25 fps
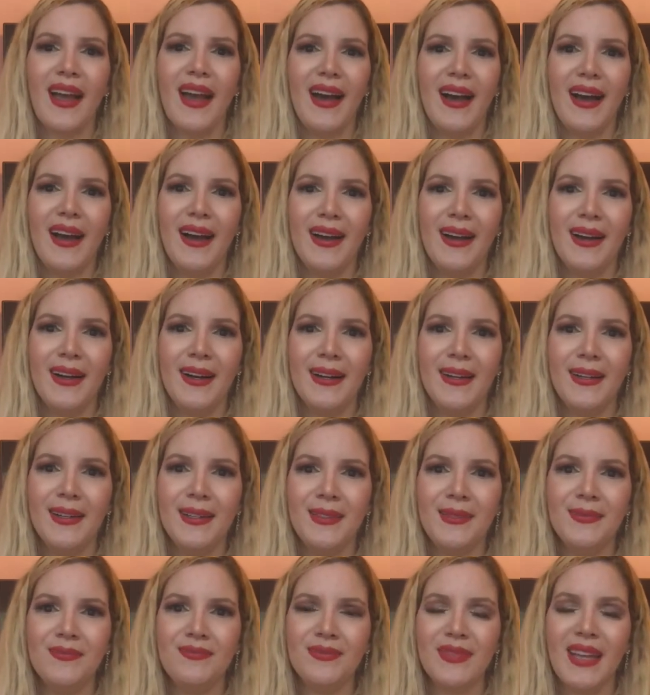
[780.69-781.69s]

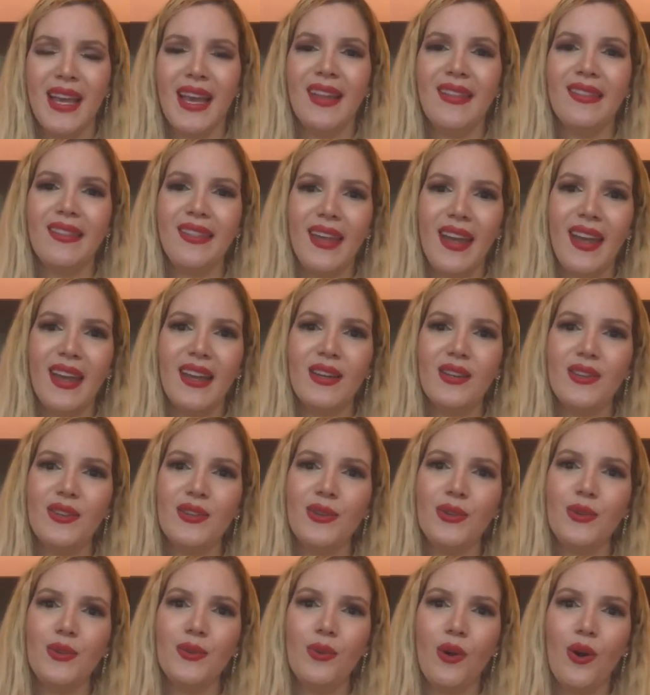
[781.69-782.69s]
And
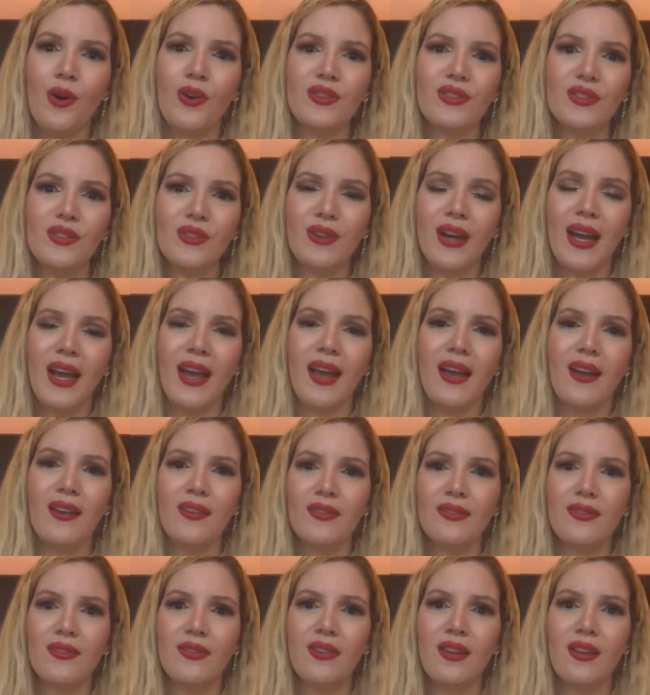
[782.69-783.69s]
then you also have